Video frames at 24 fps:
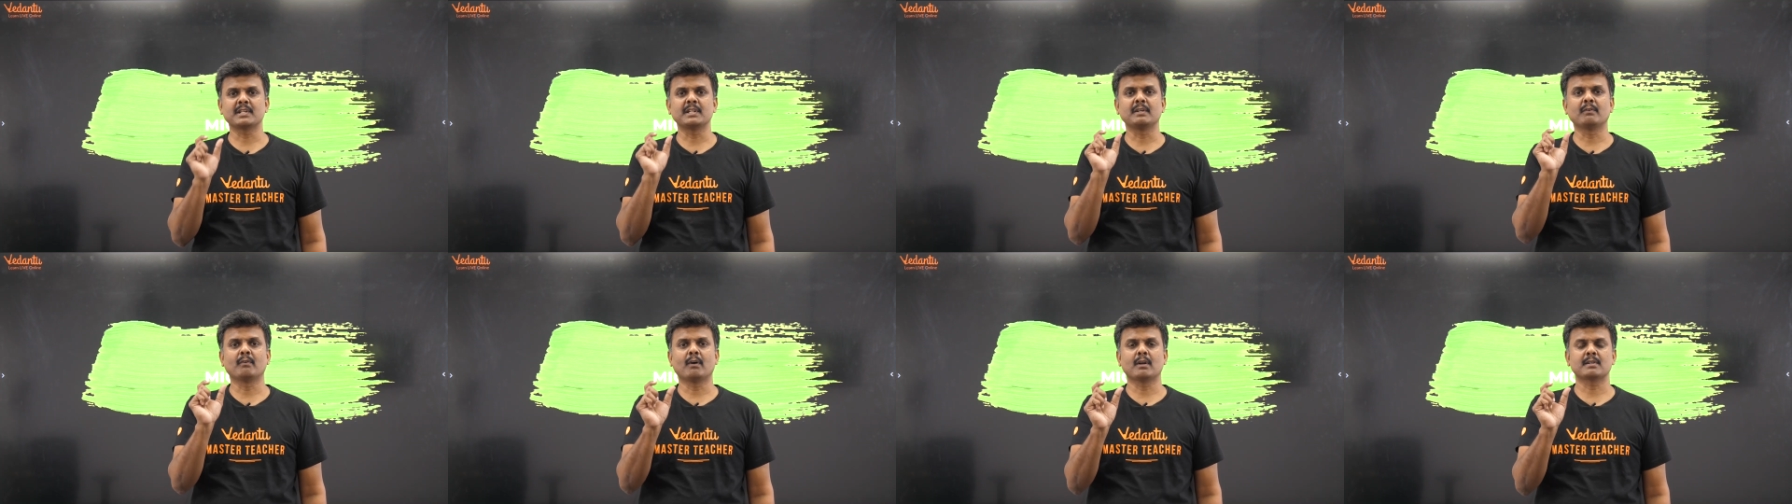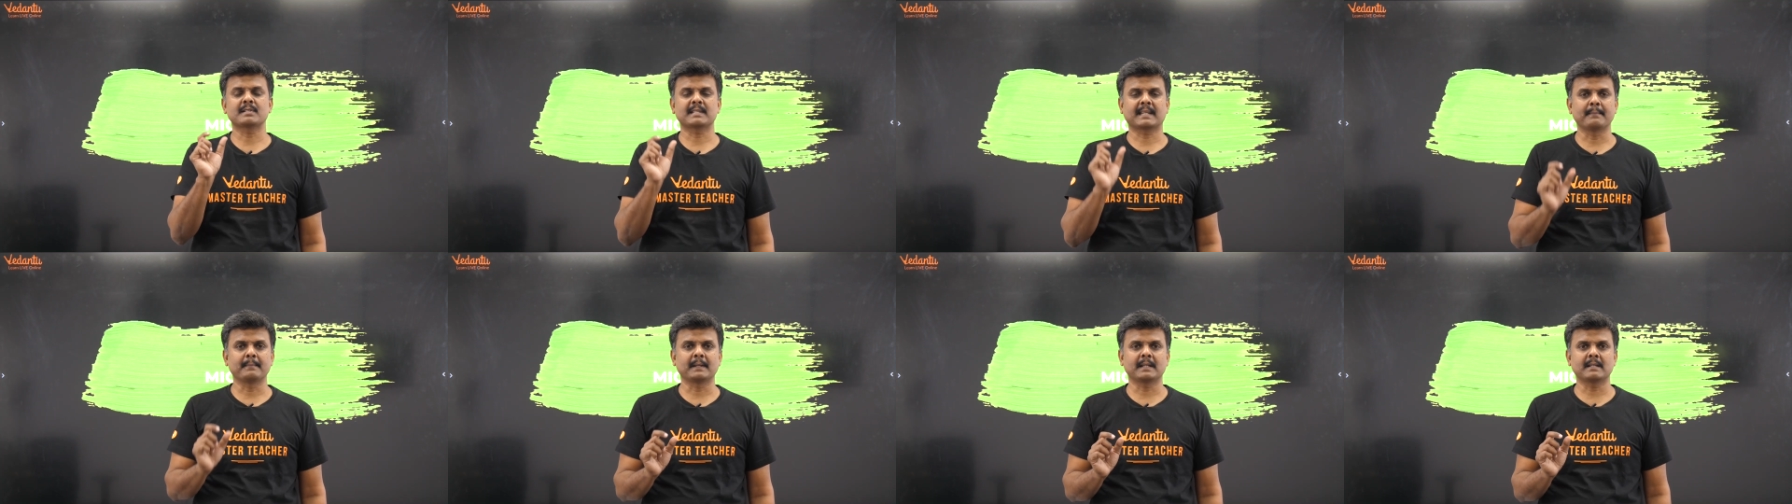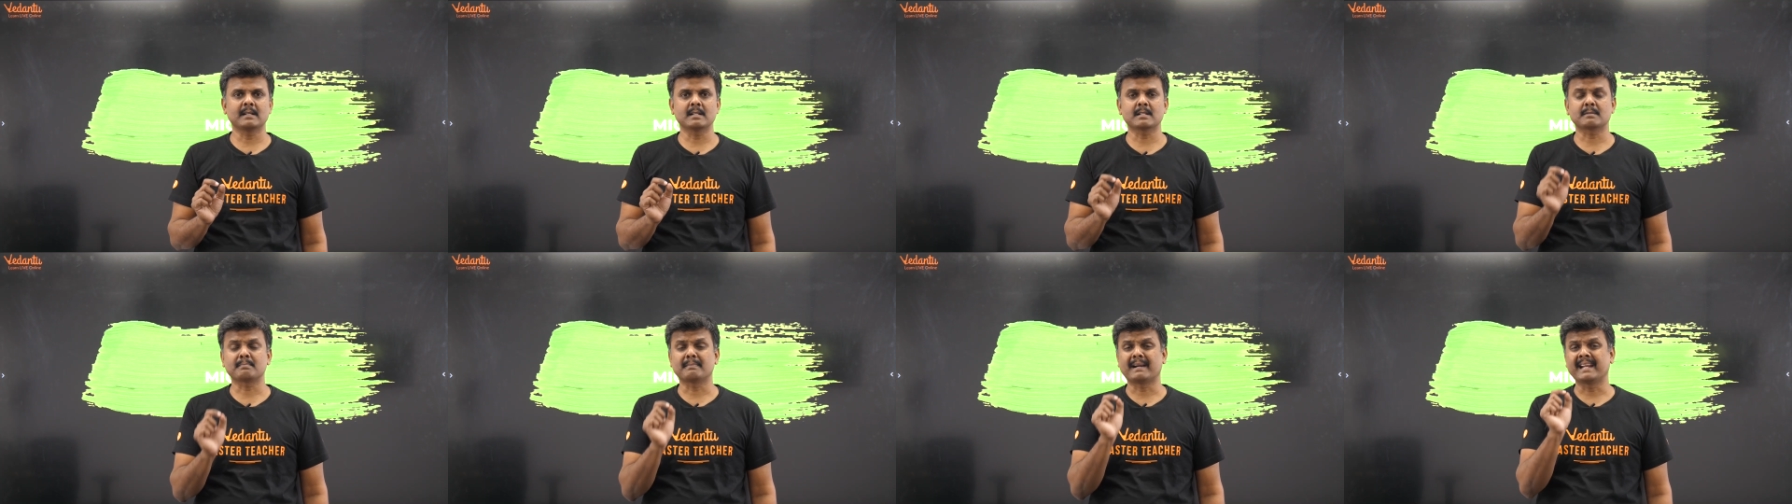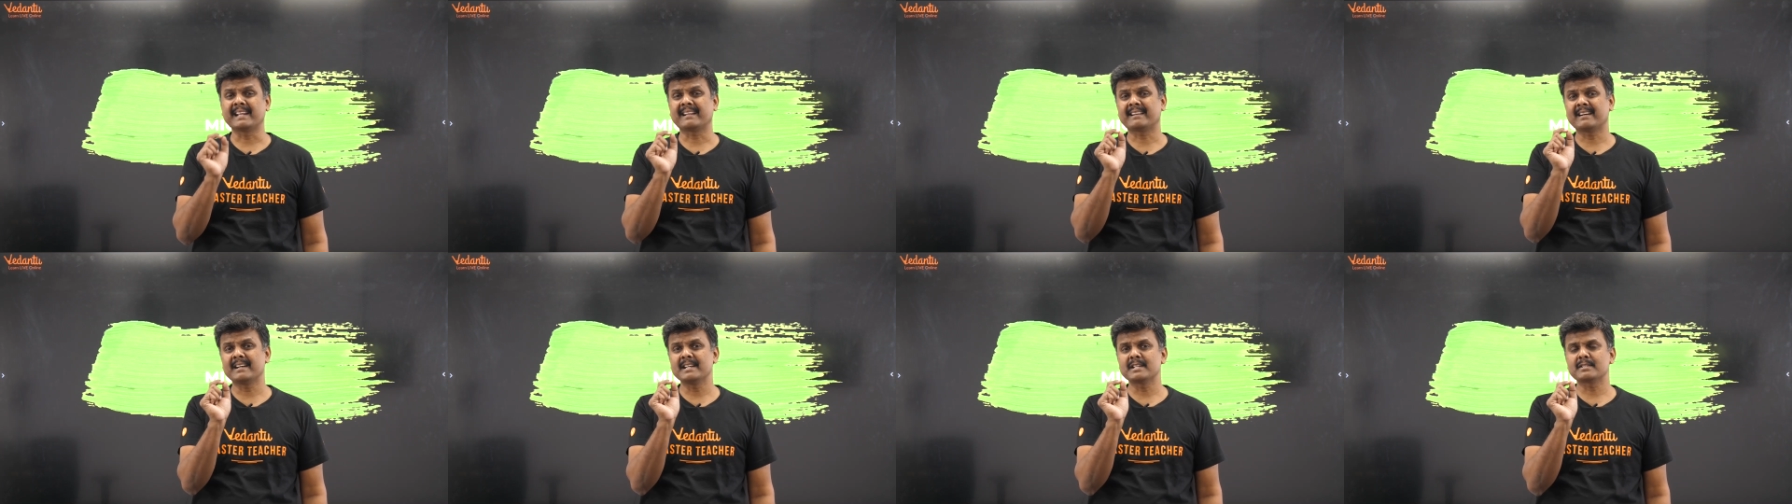involves chemicals,
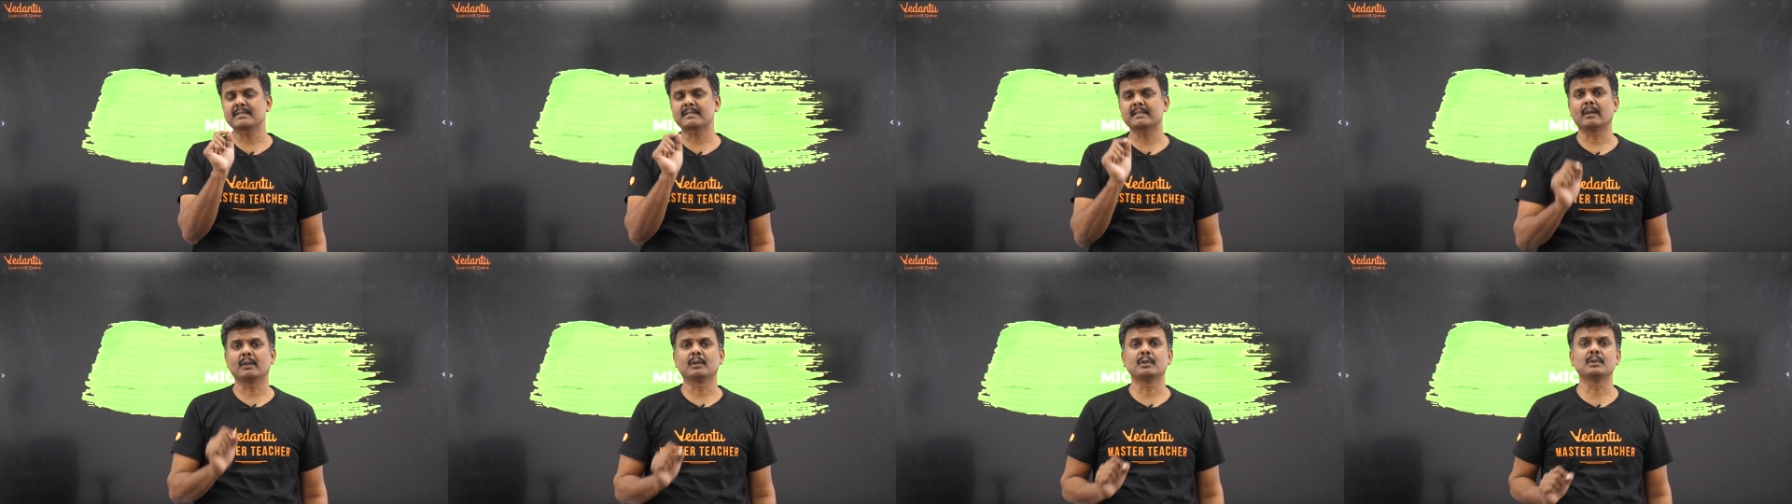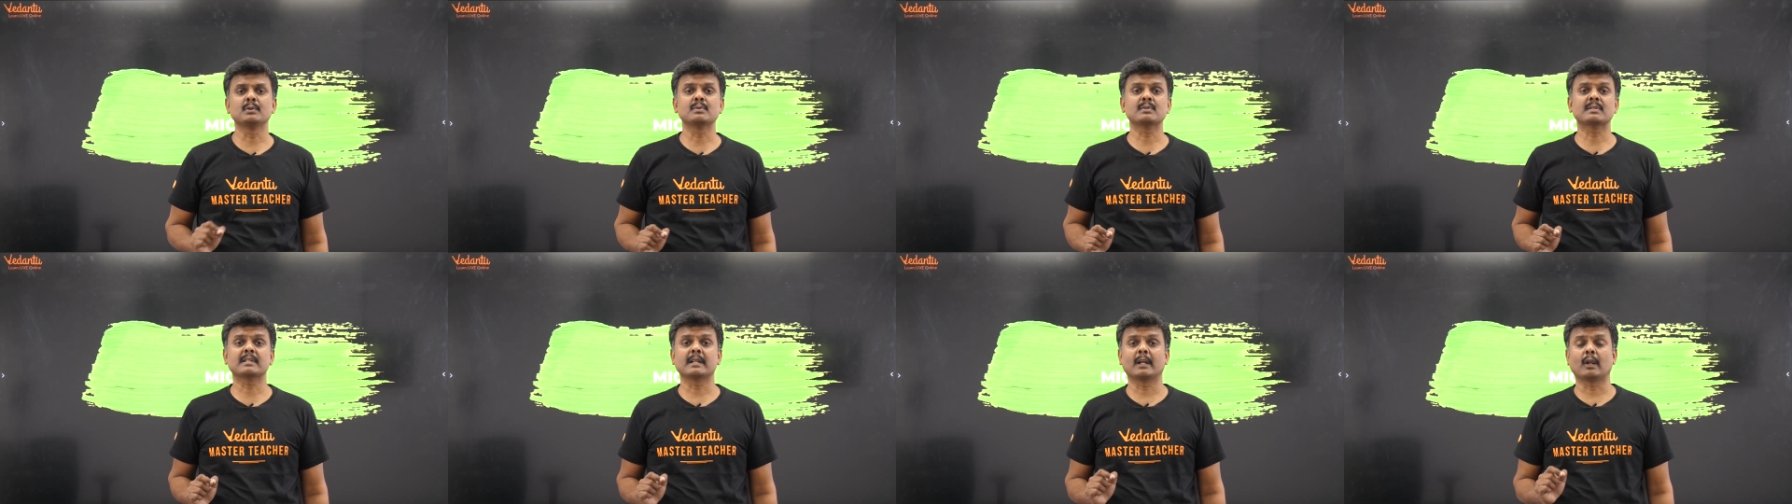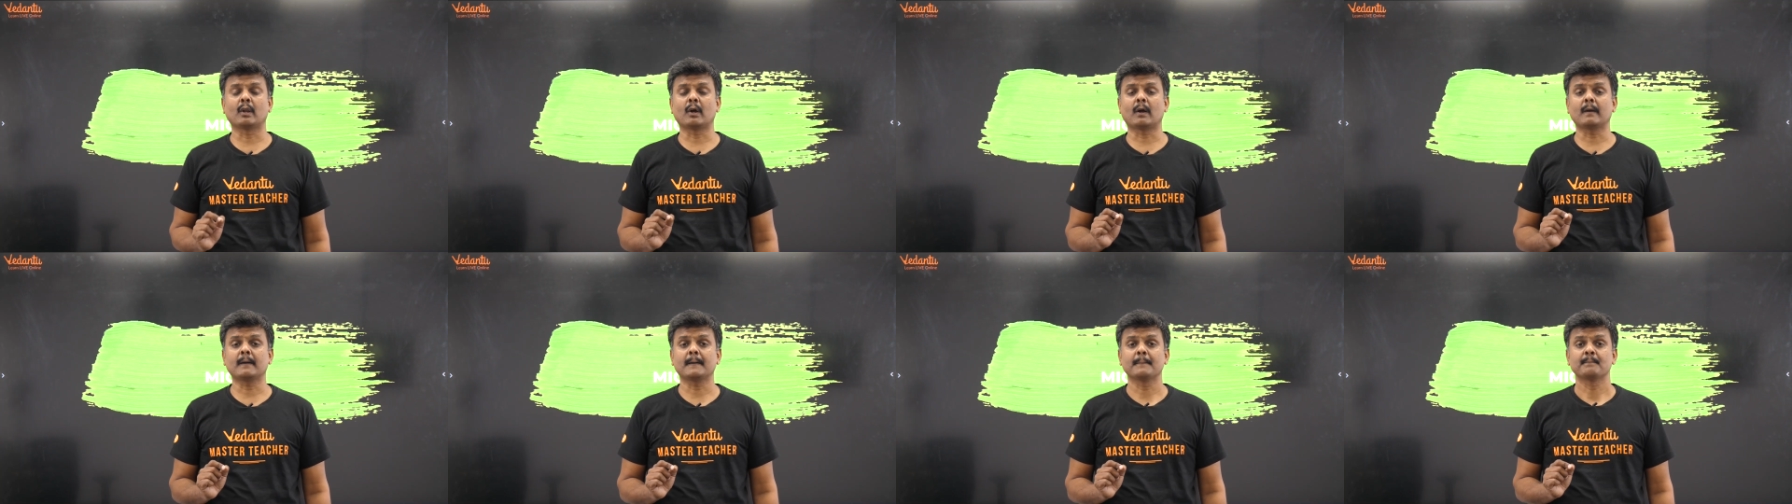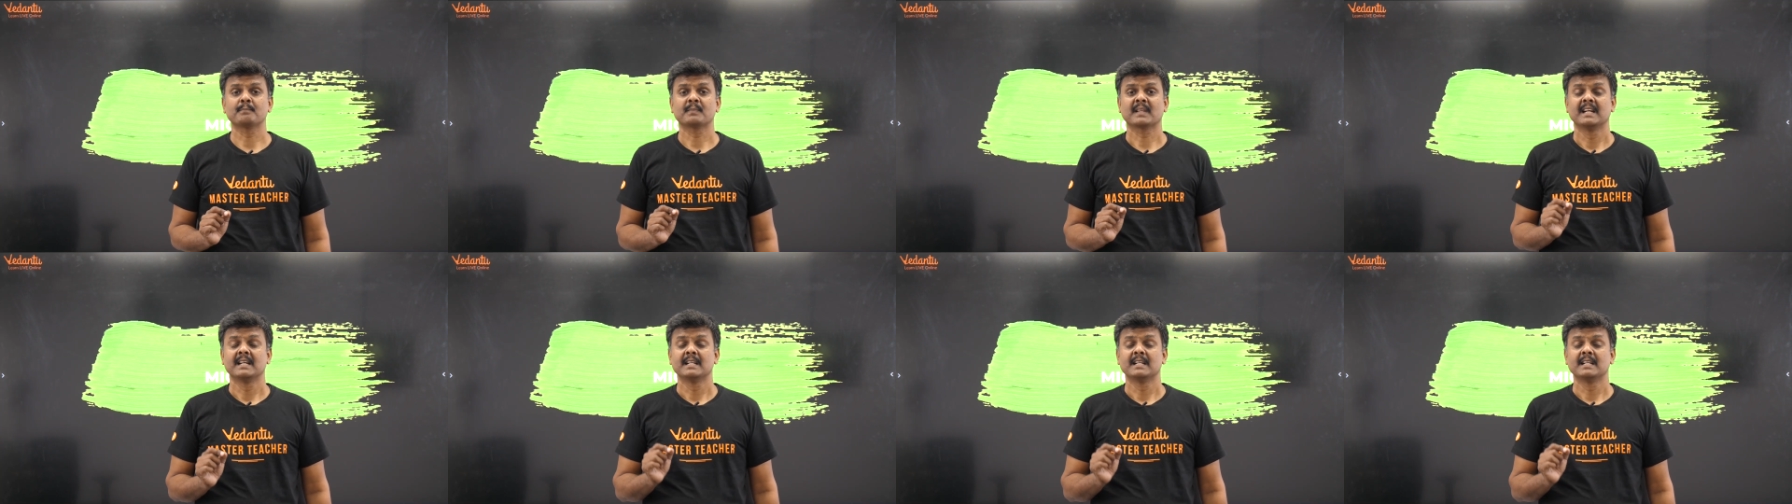mica is used a lot,